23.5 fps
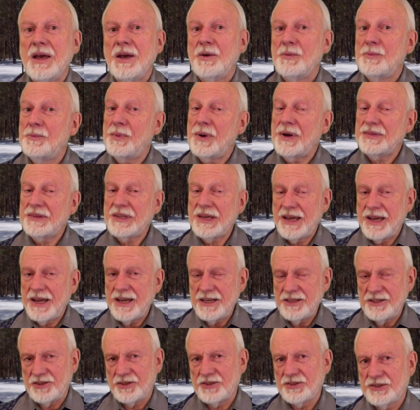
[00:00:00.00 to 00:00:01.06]
but the
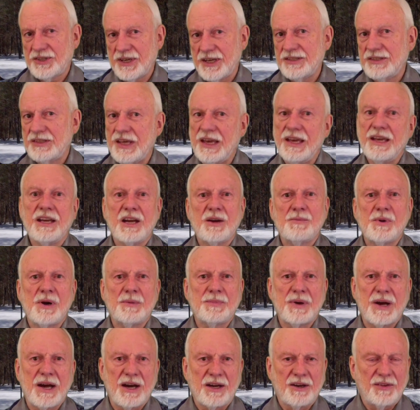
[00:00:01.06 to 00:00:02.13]
angel says they come
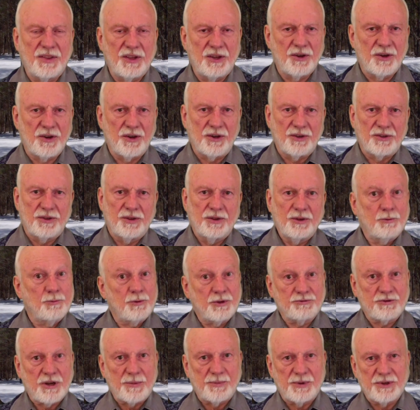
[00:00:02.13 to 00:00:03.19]
up out of the earth,
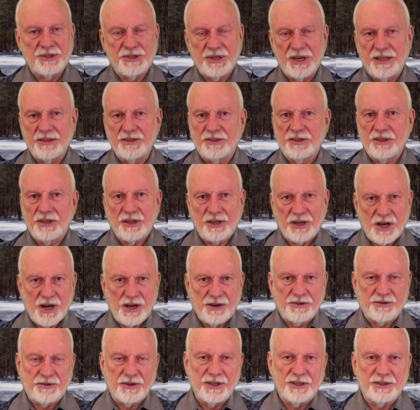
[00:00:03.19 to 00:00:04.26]
which represents
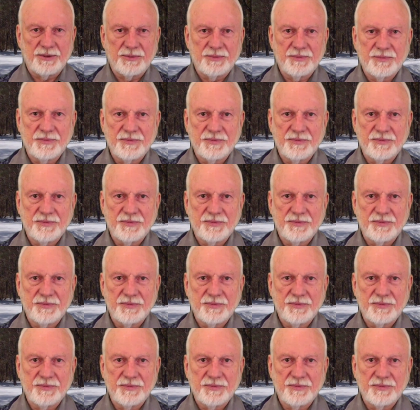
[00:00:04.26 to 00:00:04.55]
countries.